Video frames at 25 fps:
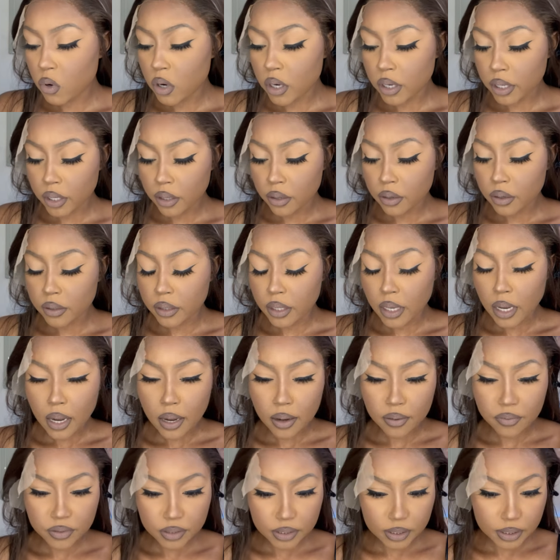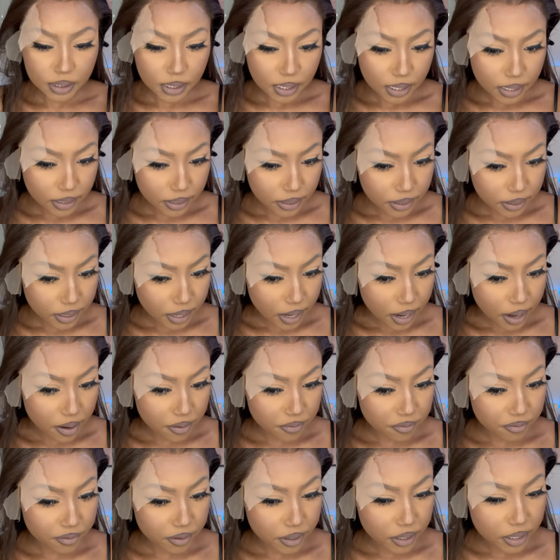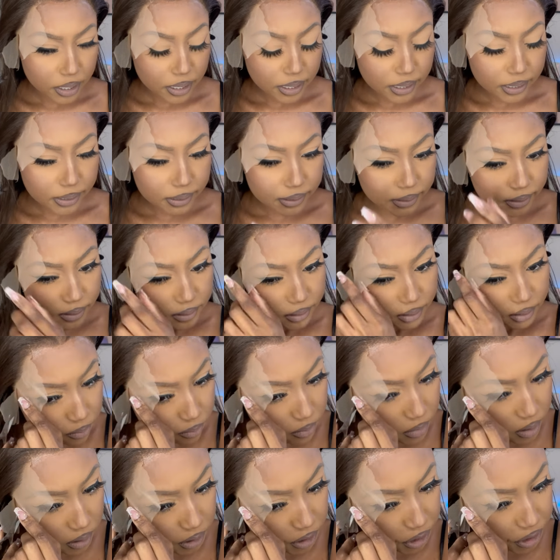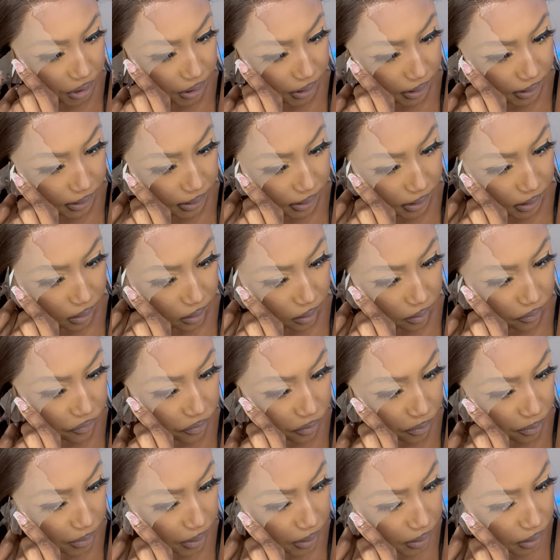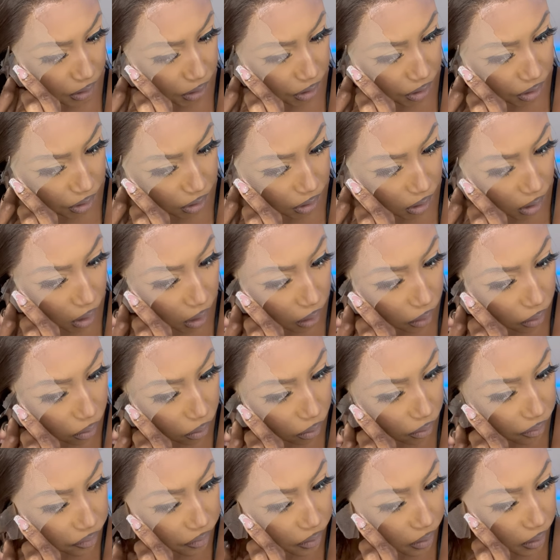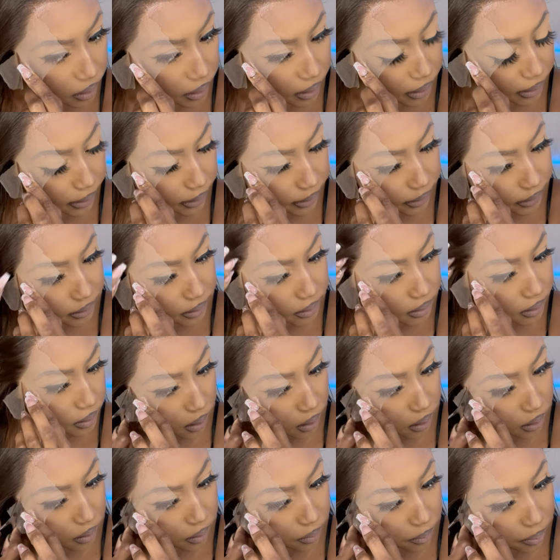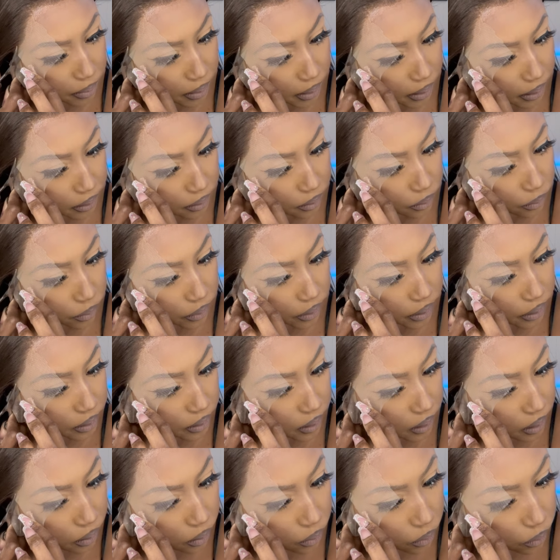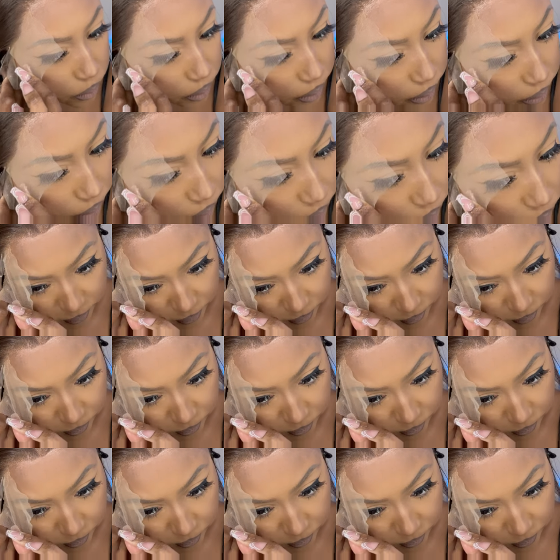working on the other side, I realized it's much easier for me to just cut off the lace and apply the wig that way.